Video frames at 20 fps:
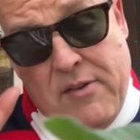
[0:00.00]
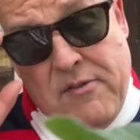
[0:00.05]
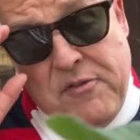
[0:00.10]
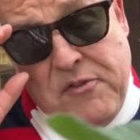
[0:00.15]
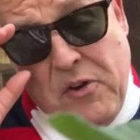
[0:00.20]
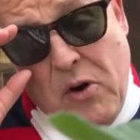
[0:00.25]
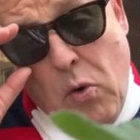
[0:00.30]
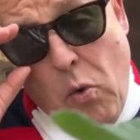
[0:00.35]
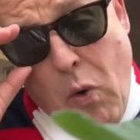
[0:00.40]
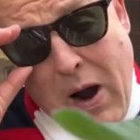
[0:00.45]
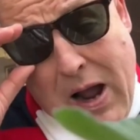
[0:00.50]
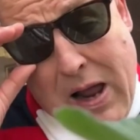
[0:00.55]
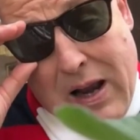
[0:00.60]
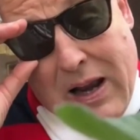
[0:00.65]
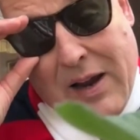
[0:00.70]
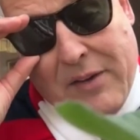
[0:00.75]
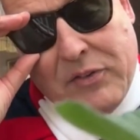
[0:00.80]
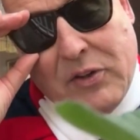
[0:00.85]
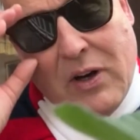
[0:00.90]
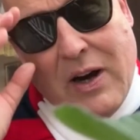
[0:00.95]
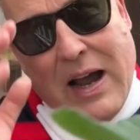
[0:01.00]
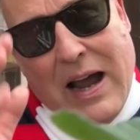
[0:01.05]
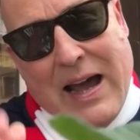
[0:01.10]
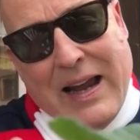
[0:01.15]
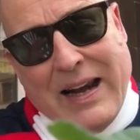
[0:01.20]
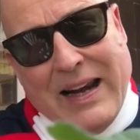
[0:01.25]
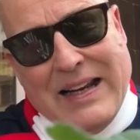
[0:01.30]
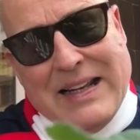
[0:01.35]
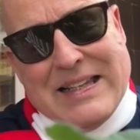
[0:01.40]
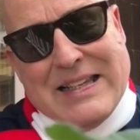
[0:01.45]
And for a while after
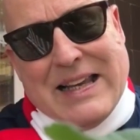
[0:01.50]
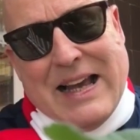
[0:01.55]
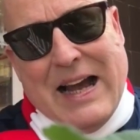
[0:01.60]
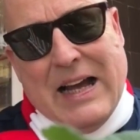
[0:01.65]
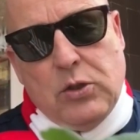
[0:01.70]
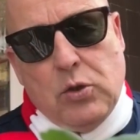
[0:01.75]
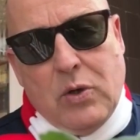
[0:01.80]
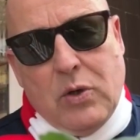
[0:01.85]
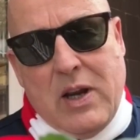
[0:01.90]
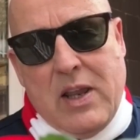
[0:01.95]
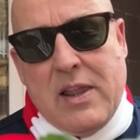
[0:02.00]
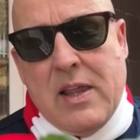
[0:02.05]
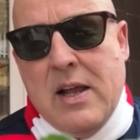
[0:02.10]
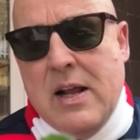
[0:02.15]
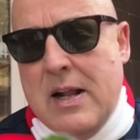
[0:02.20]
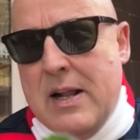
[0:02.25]
Aritz Aduriz,